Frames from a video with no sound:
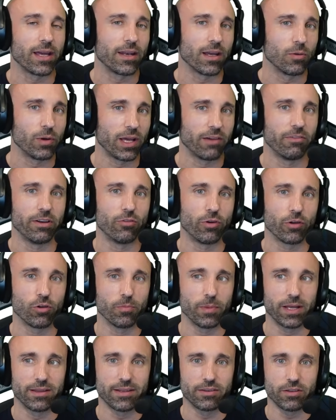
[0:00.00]
I would heavily
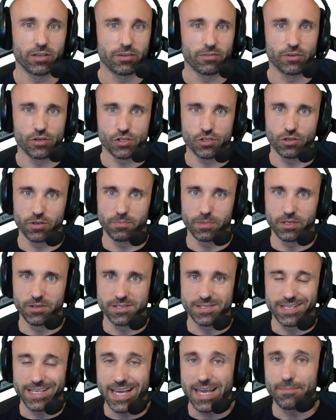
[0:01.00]
recommend that you give it a shot,
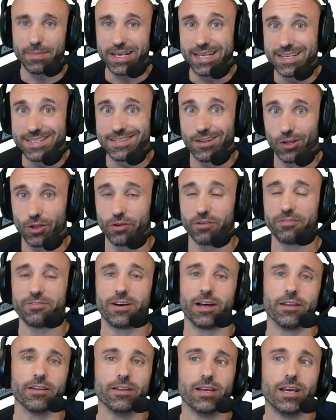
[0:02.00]
because the game is a lot of
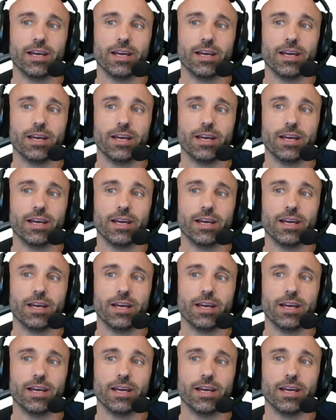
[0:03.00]
fun,